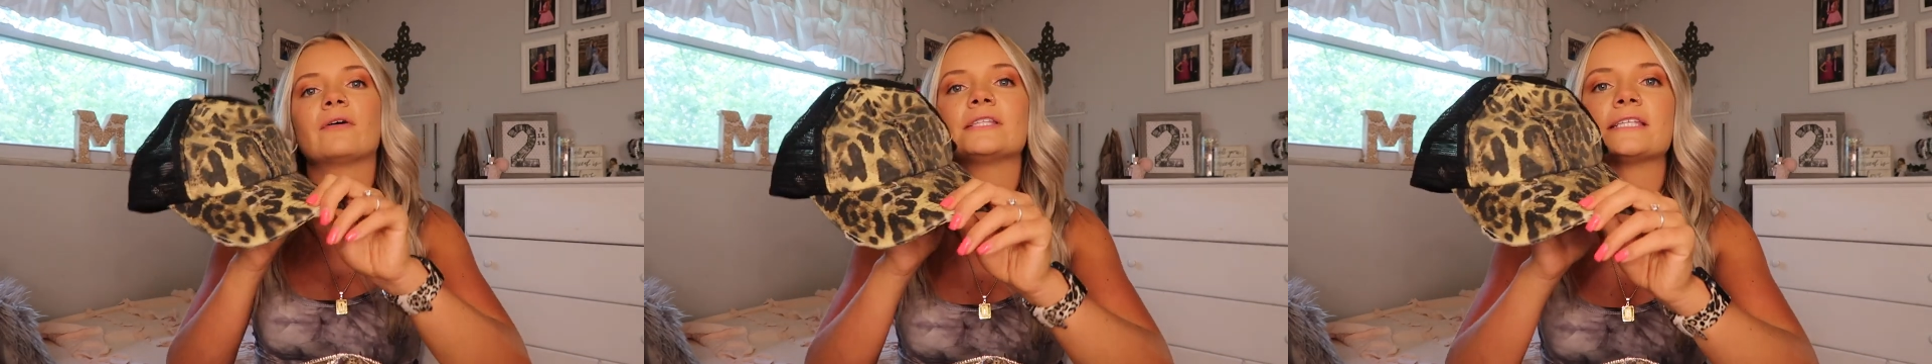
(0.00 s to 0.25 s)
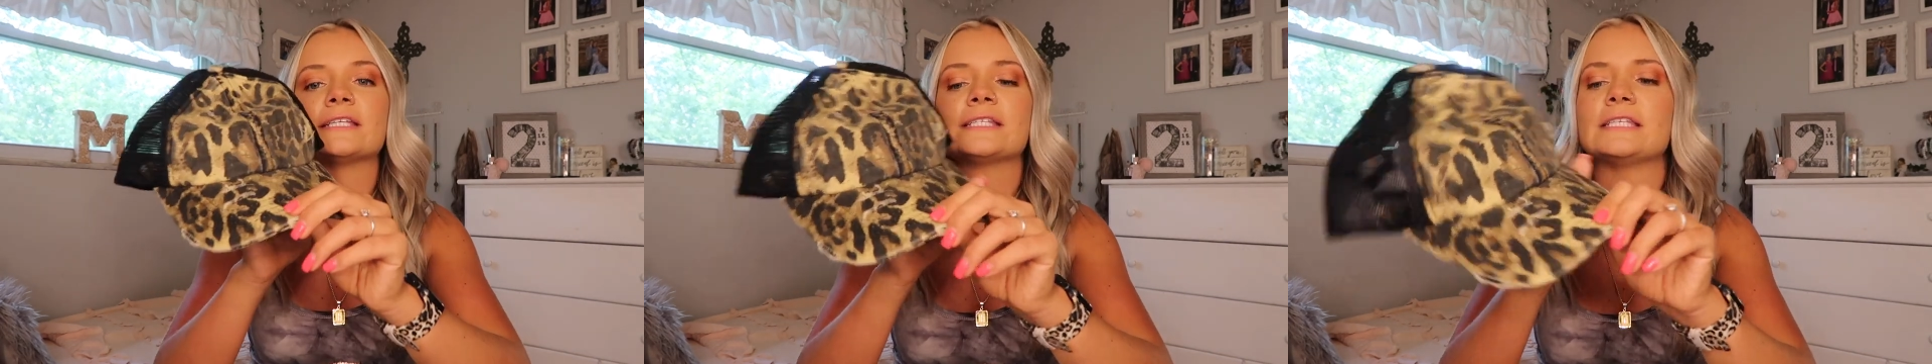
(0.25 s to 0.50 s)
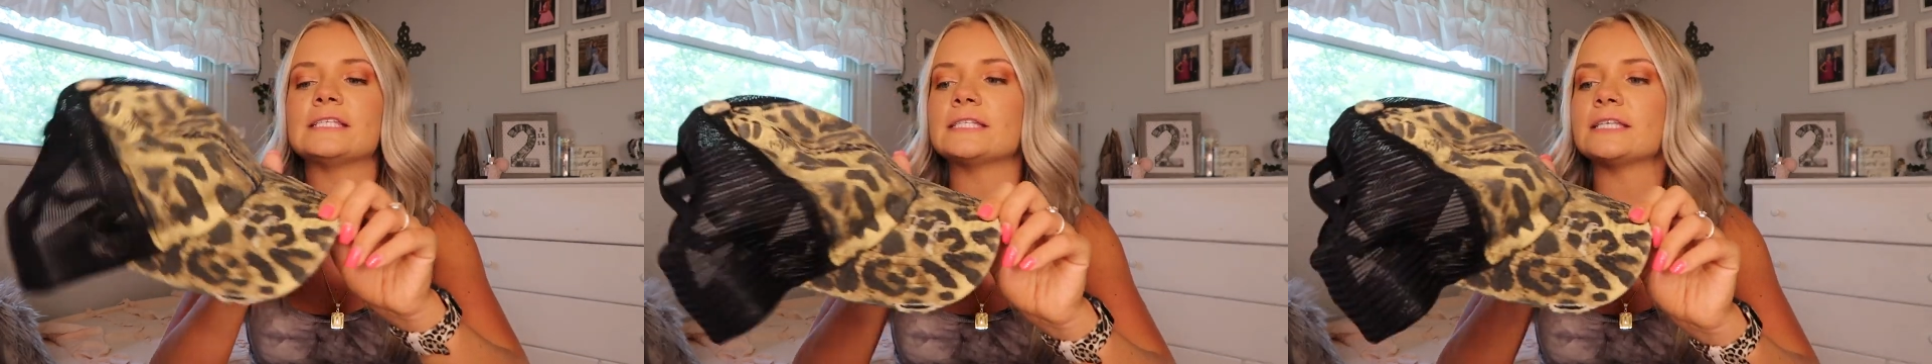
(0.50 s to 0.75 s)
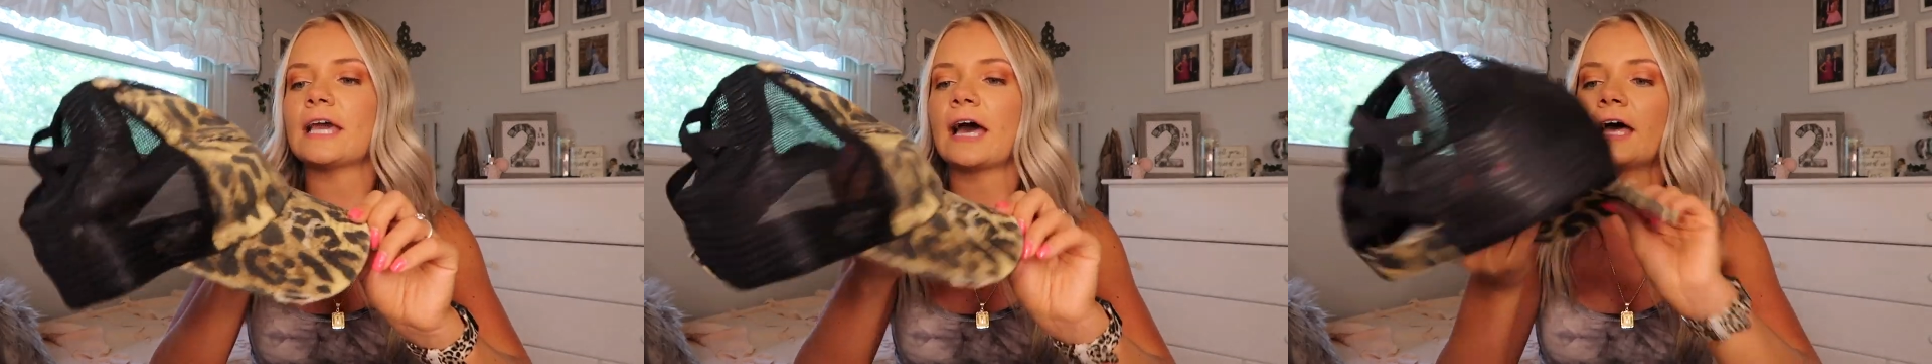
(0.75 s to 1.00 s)
It's a
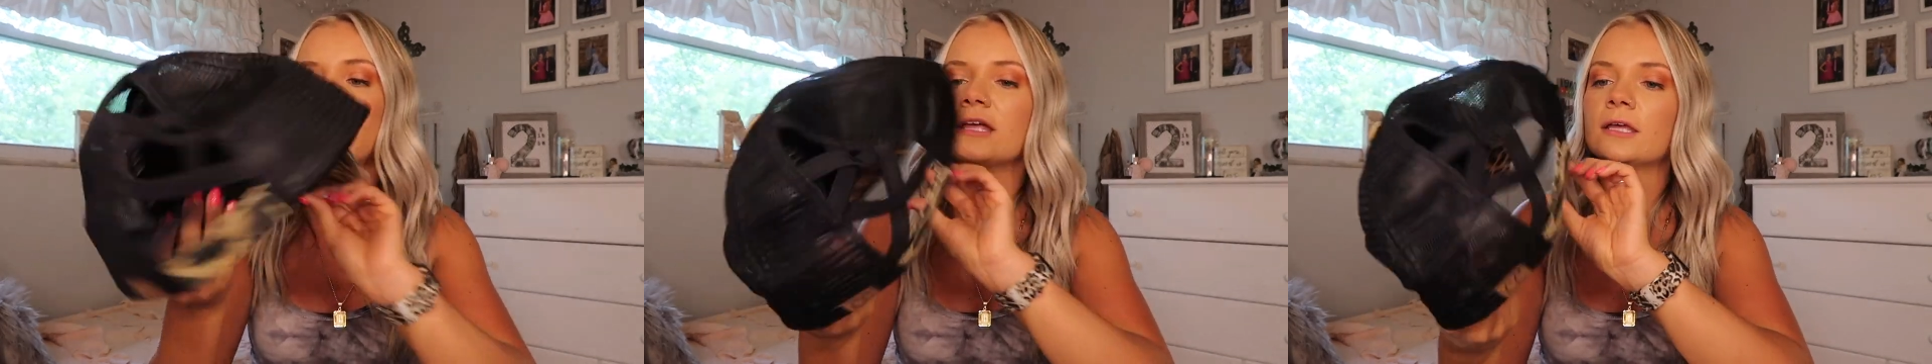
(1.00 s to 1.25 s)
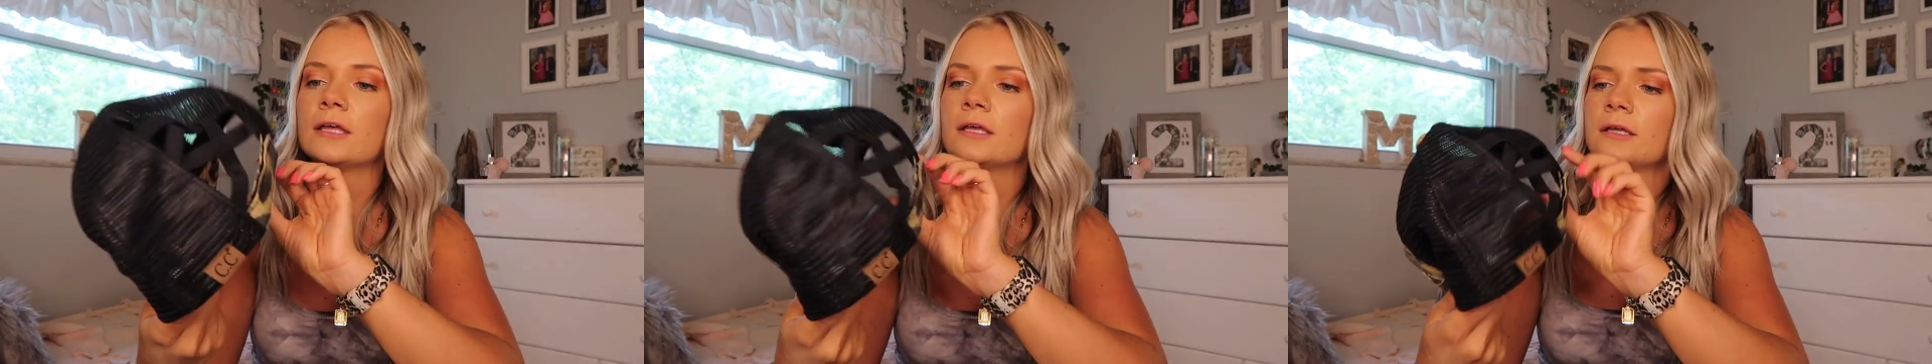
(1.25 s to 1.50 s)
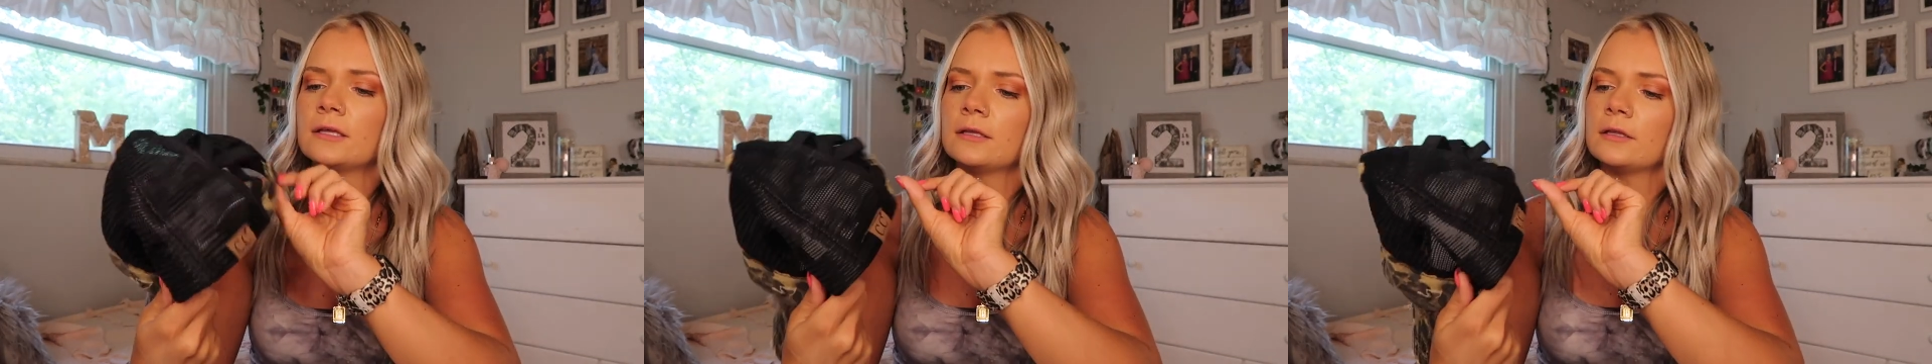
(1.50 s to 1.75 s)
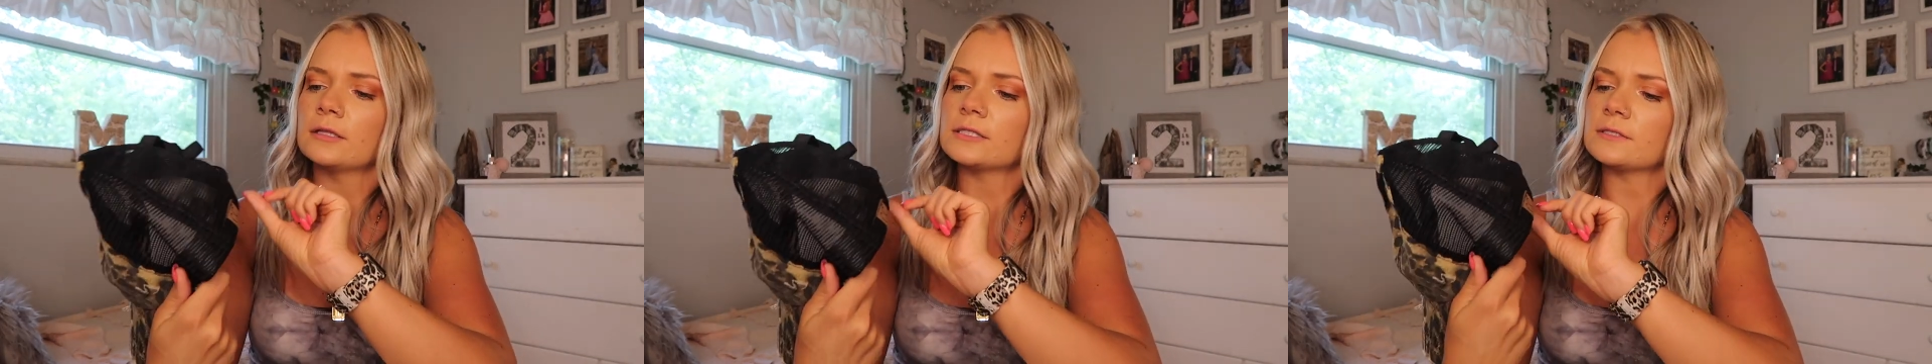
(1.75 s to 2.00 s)
CC hat.
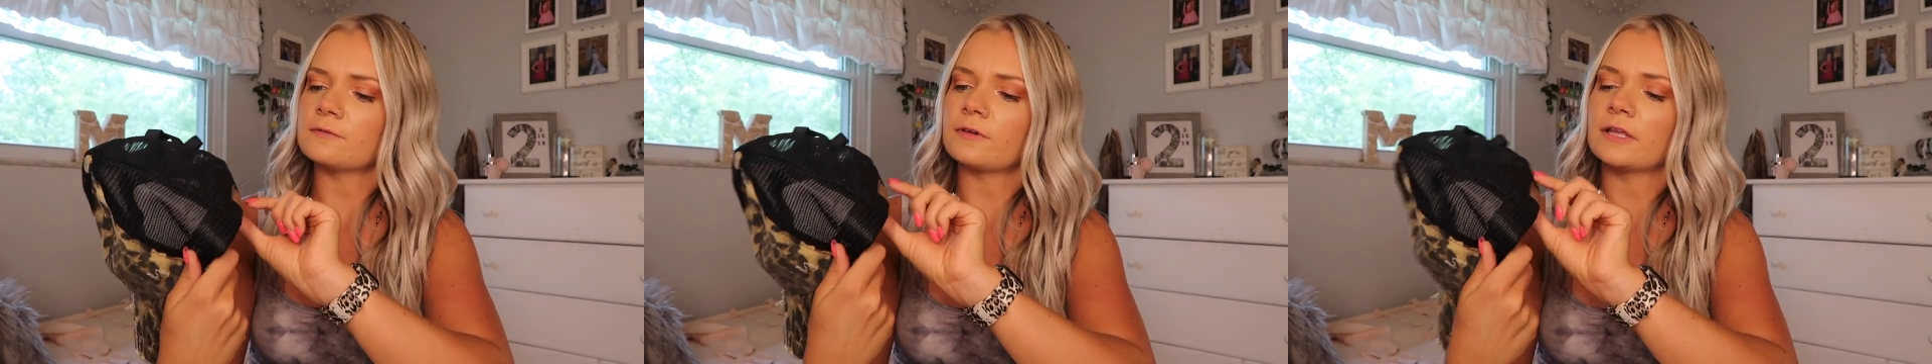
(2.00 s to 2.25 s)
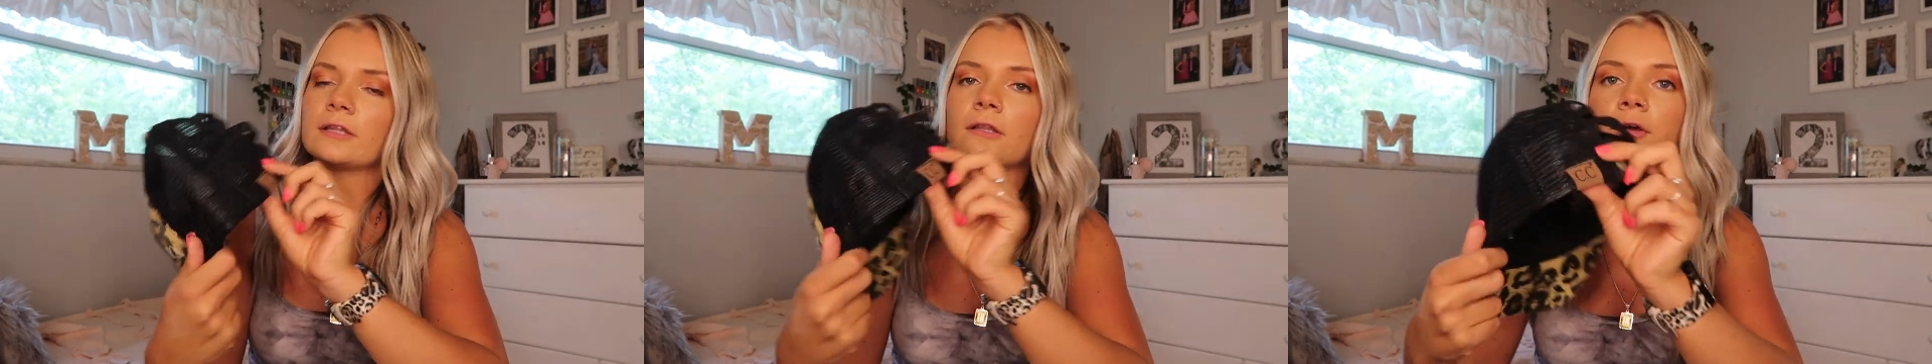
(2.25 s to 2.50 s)
Let's find the